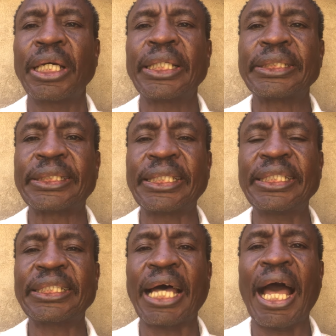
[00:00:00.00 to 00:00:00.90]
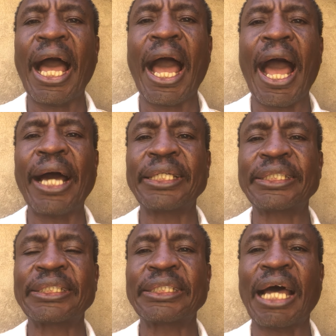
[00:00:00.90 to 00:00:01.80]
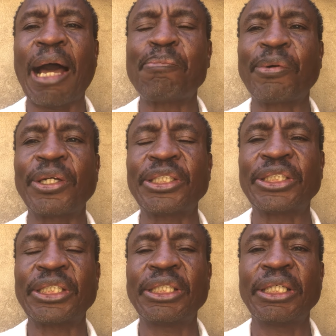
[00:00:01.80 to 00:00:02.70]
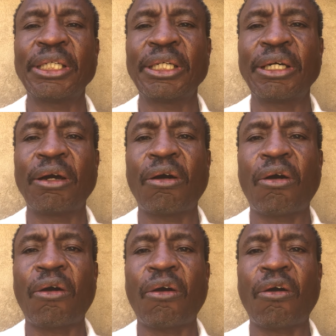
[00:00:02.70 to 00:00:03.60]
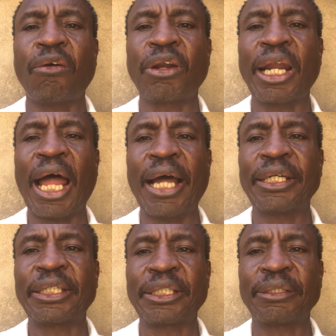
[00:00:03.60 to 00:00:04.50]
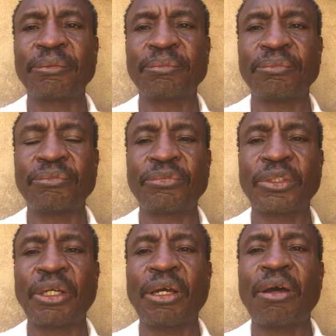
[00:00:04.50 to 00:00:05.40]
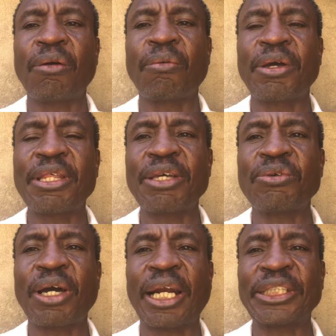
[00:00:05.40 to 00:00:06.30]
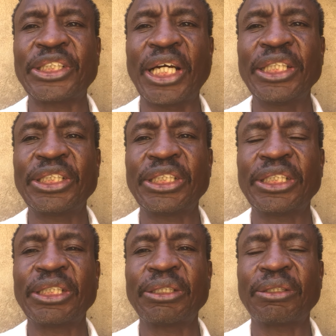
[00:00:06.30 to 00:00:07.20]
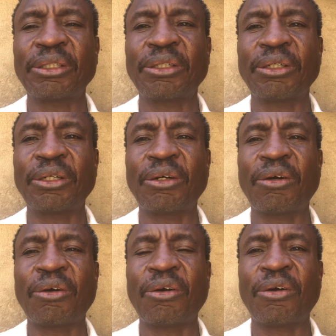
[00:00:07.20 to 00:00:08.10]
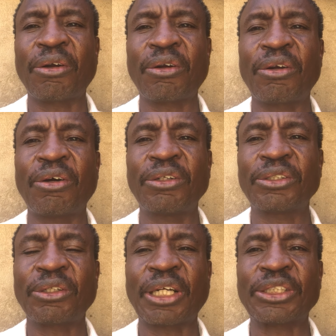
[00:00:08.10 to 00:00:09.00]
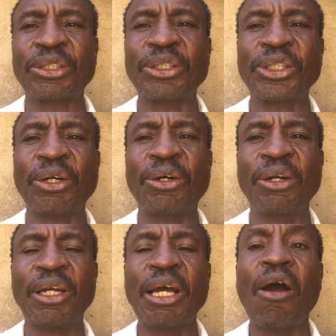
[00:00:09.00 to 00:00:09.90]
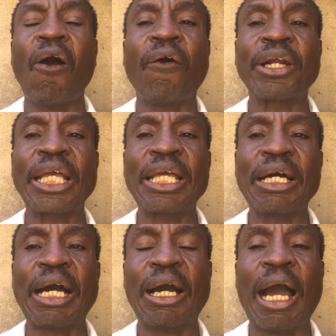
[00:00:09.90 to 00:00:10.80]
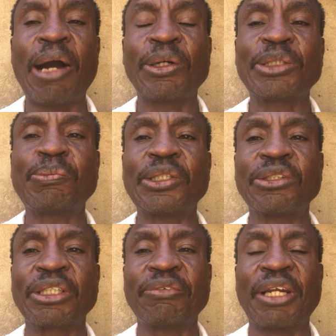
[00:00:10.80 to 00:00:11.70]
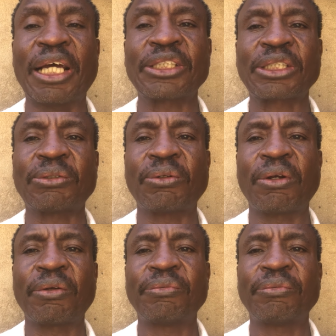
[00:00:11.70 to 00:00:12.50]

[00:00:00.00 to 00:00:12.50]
Caesar has a policy on land. Whether you are a church or not, or a social hall, or a hospital, or even a school,